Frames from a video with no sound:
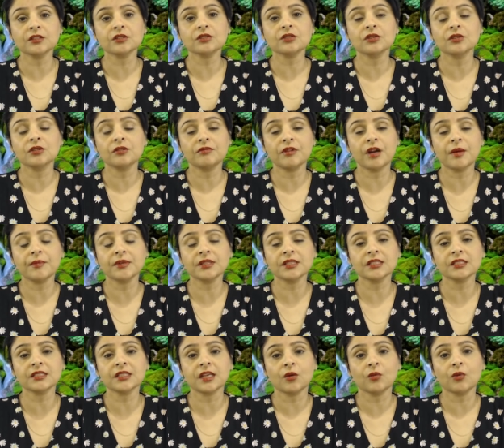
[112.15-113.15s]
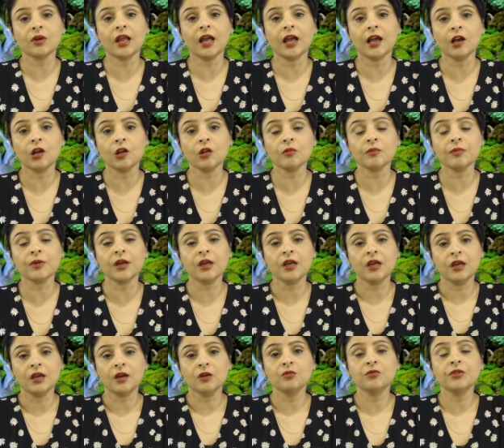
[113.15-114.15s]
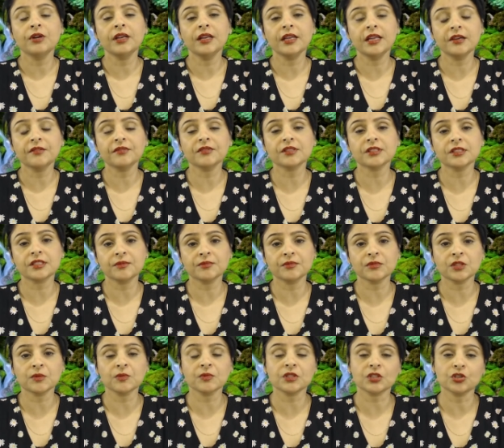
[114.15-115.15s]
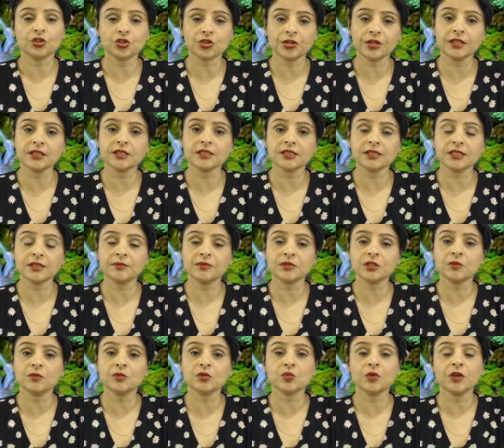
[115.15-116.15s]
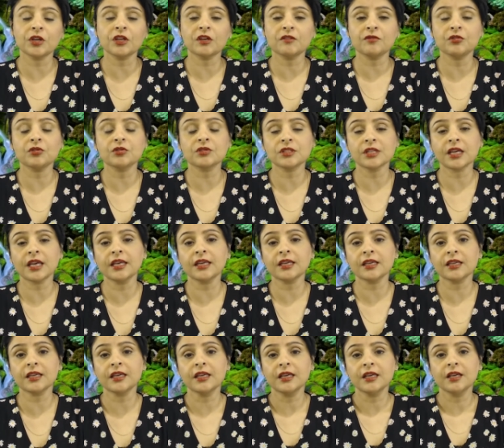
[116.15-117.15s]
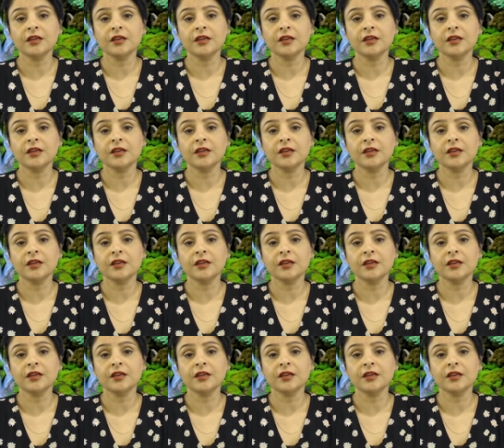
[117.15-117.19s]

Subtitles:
So the remedies that will help relieve the symptoms and treat the symptoms, where if you take